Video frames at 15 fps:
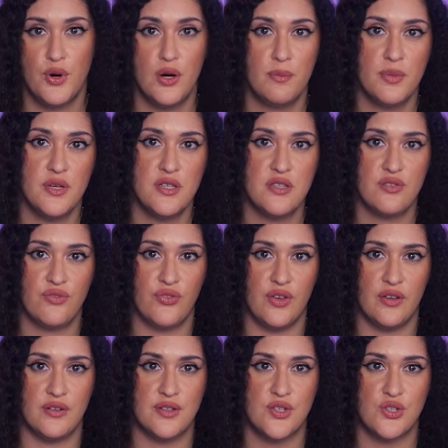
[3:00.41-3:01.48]
purpose,
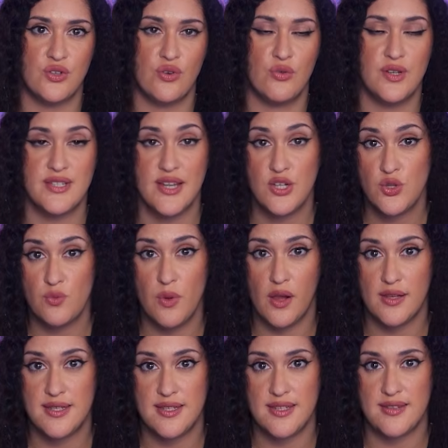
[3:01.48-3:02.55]
fields, retention
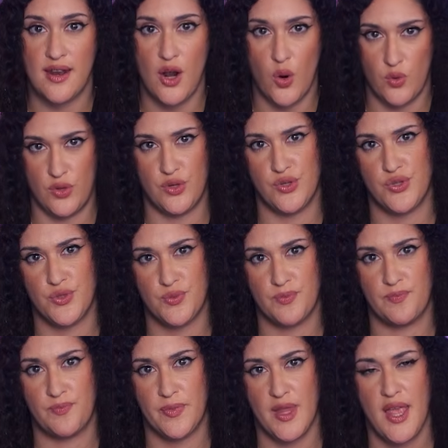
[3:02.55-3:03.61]
policies, and owners.
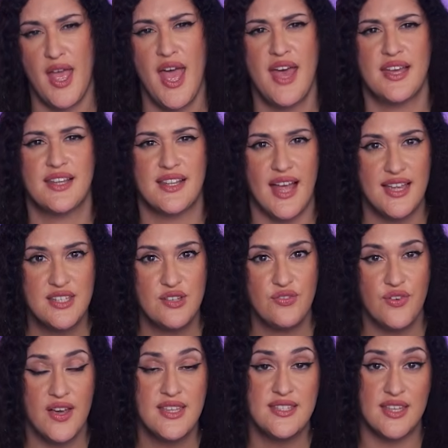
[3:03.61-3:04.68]

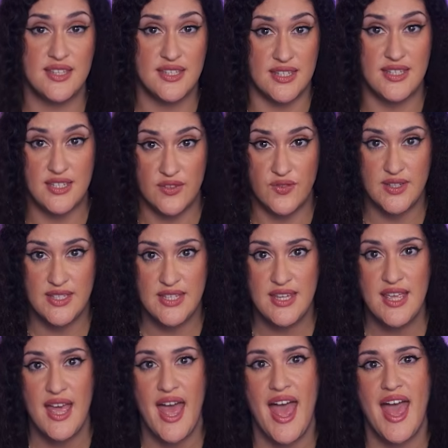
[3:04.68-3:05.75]
Classify sensitivity
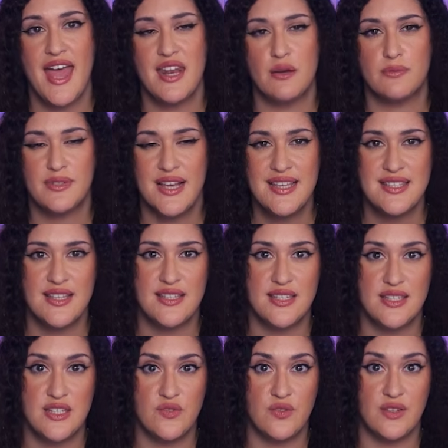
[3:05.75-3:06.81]
and apply
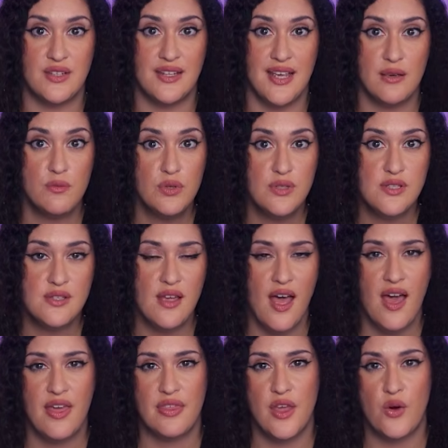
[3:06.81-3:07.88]
sensitivity labels,
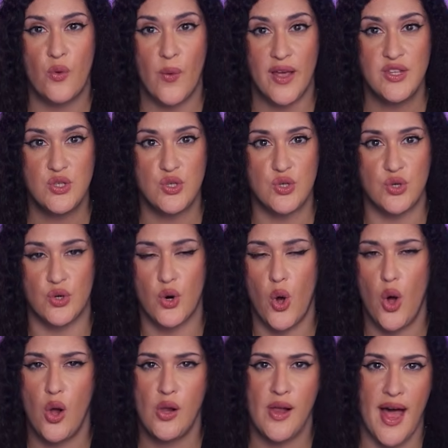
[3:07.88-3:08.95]
then register
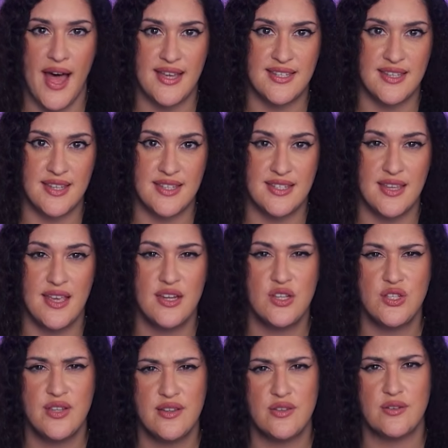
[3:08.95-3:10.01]
all assets in a
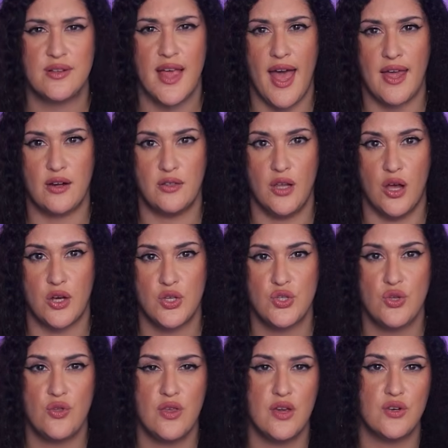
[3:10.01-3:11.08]
central catalog
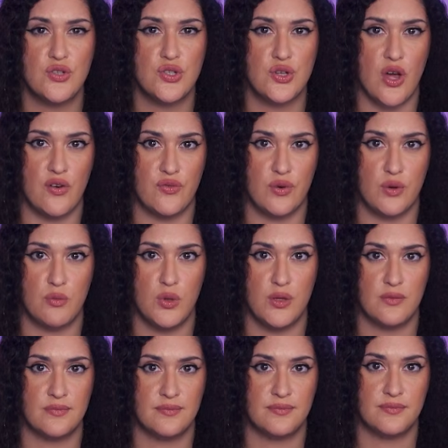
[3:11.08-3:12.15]
so they are discoverable.